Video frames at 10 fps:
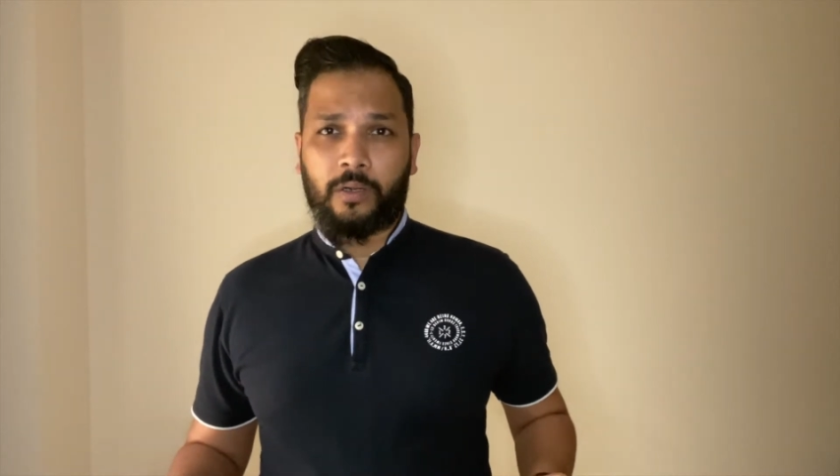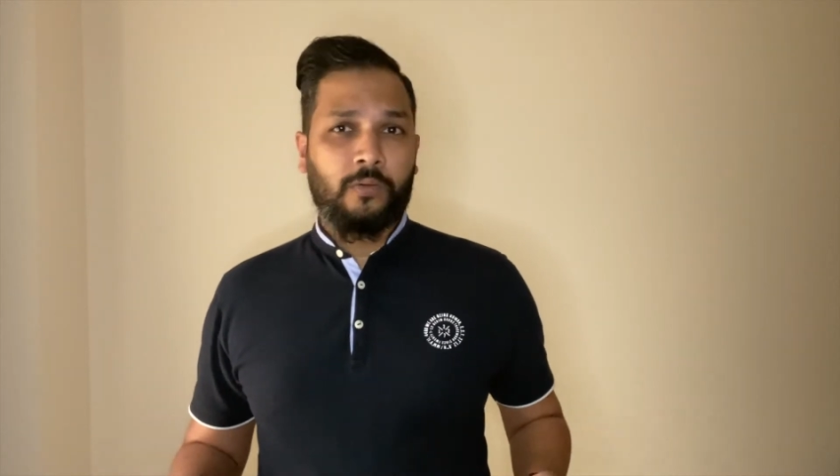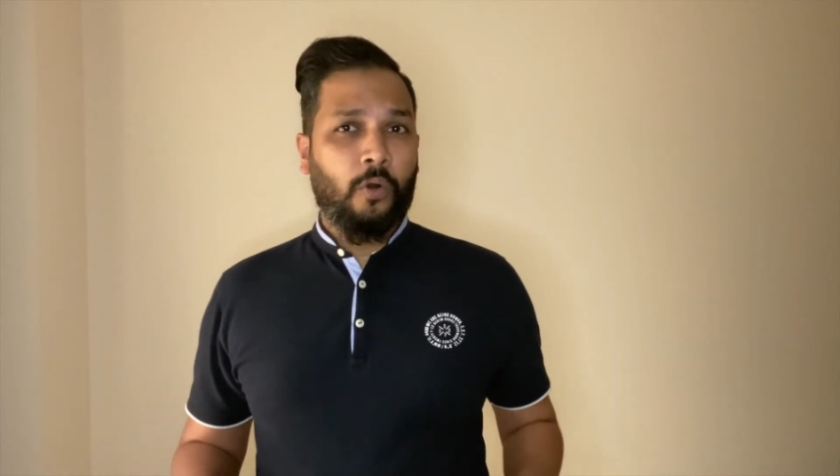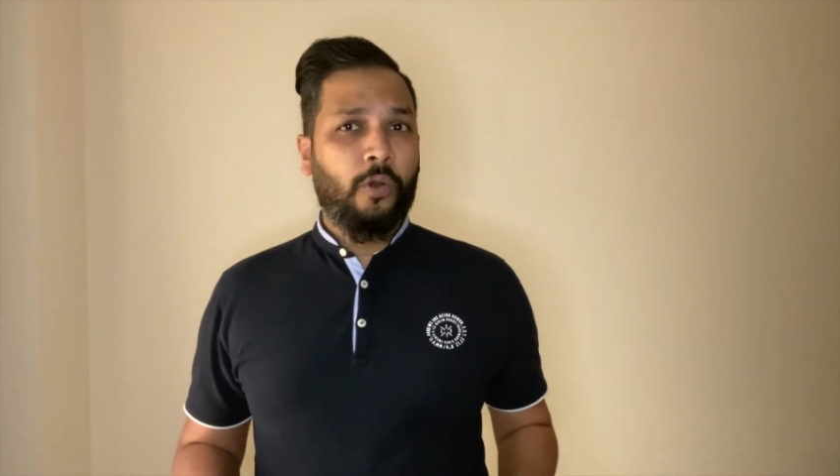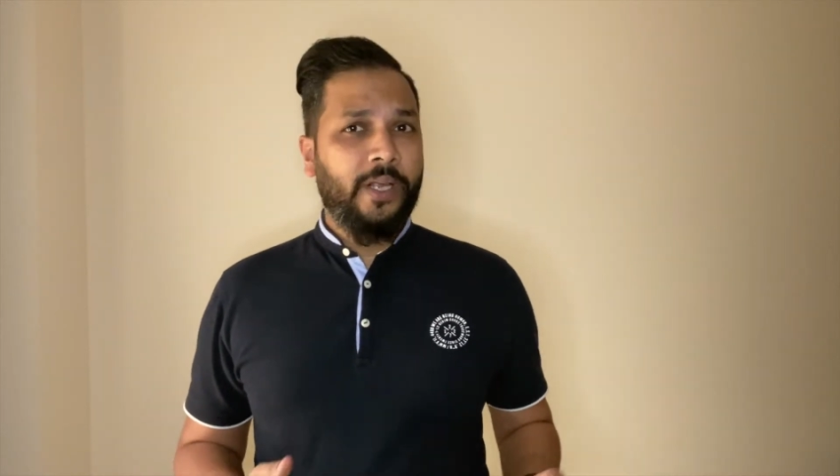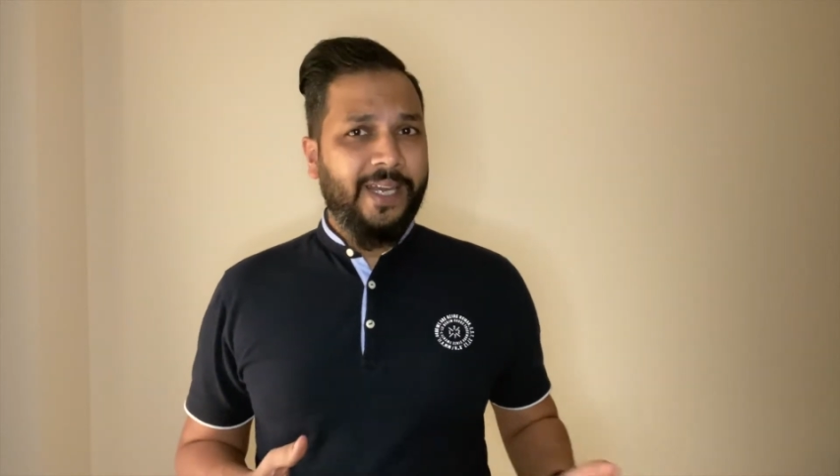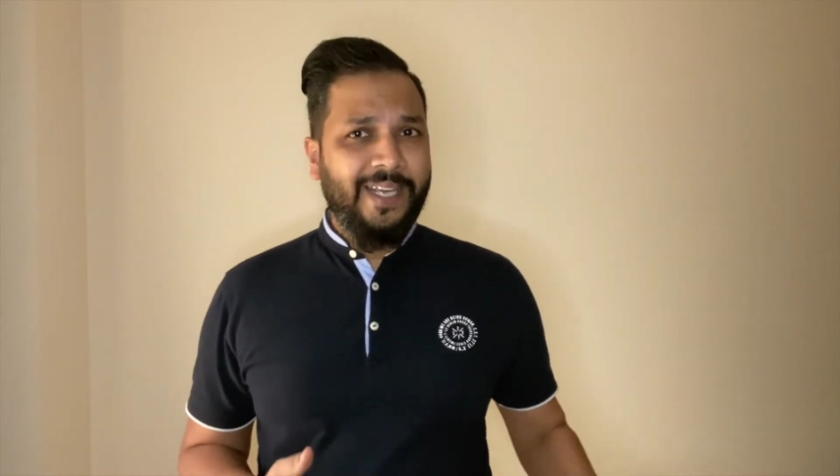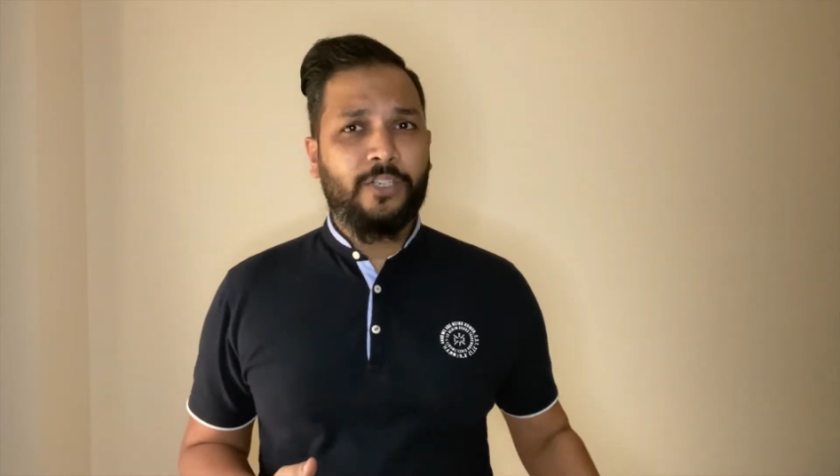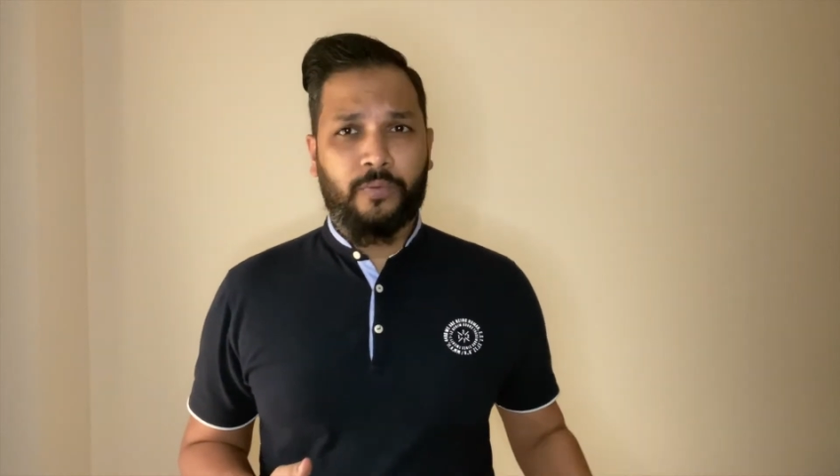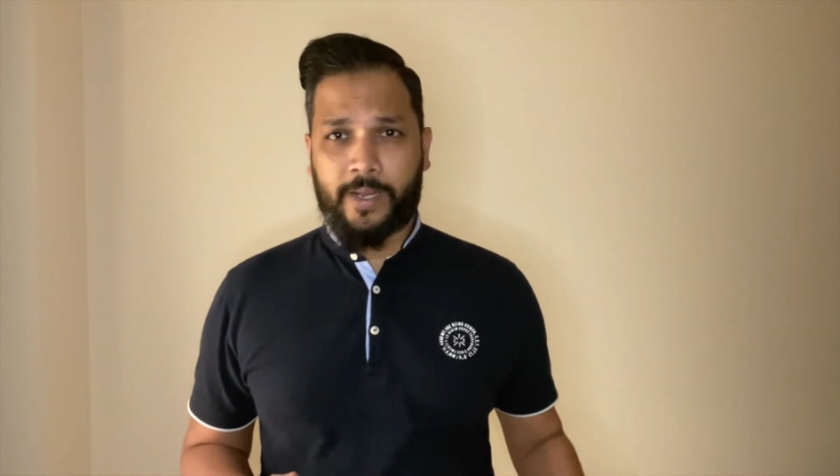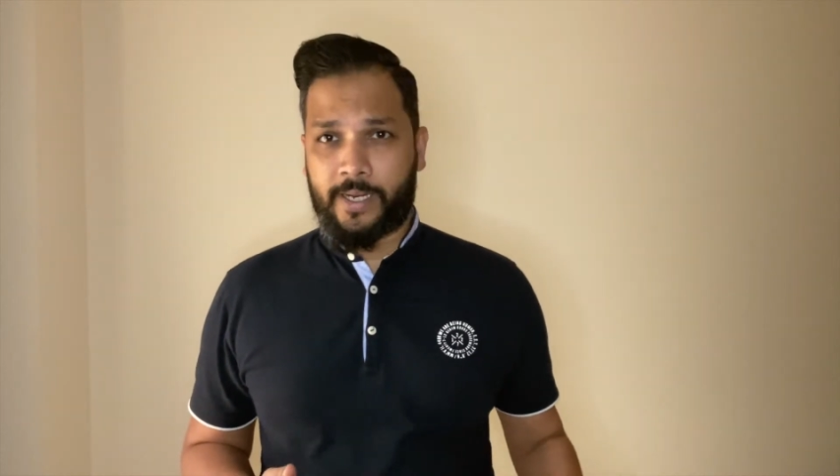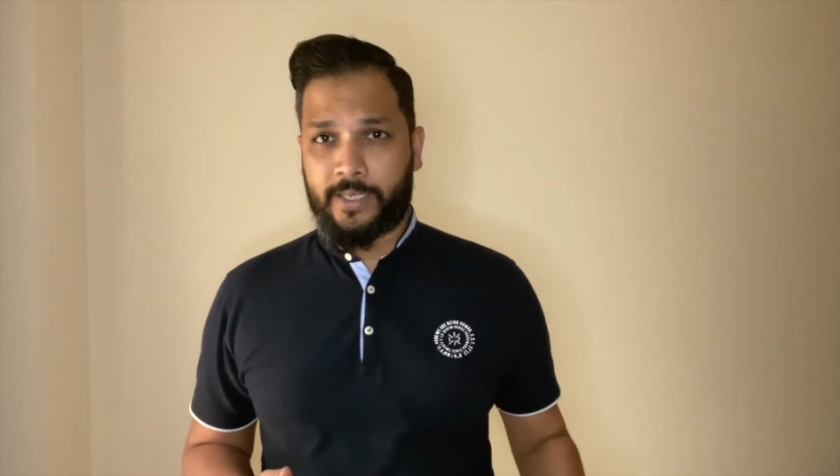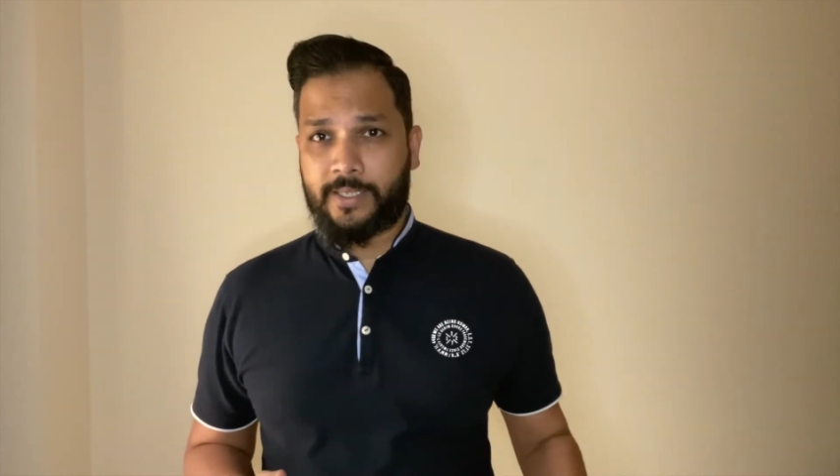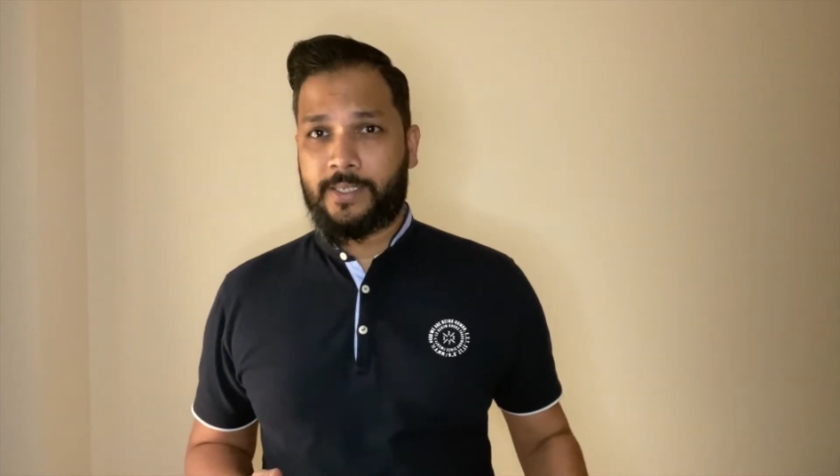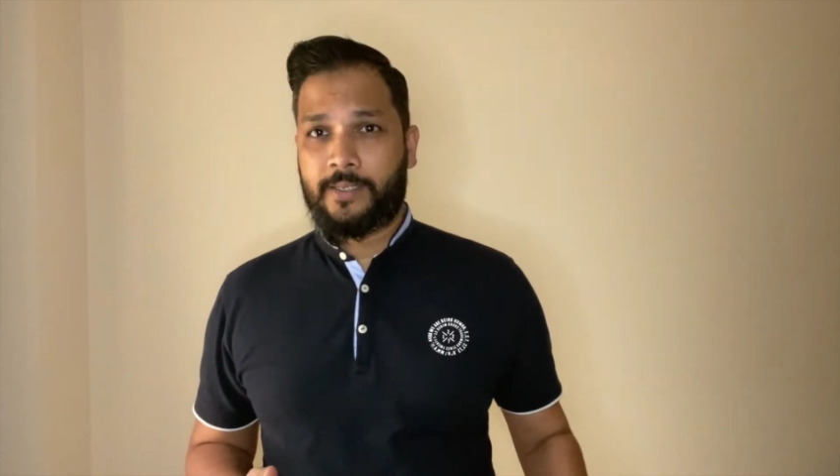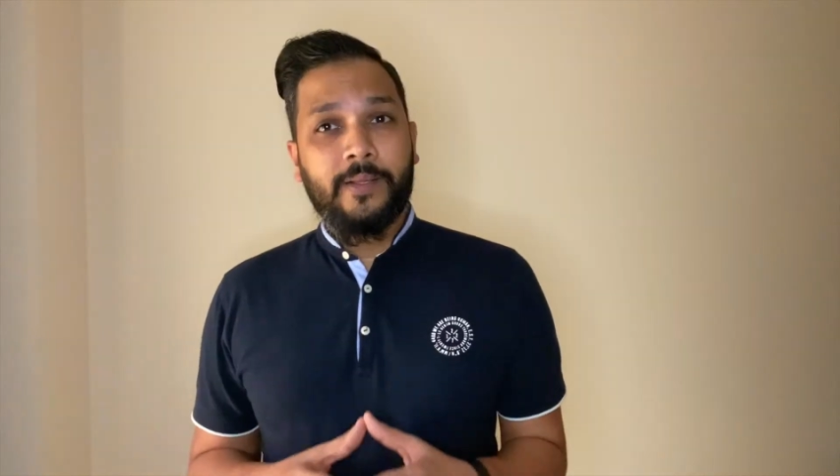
or e-trainings.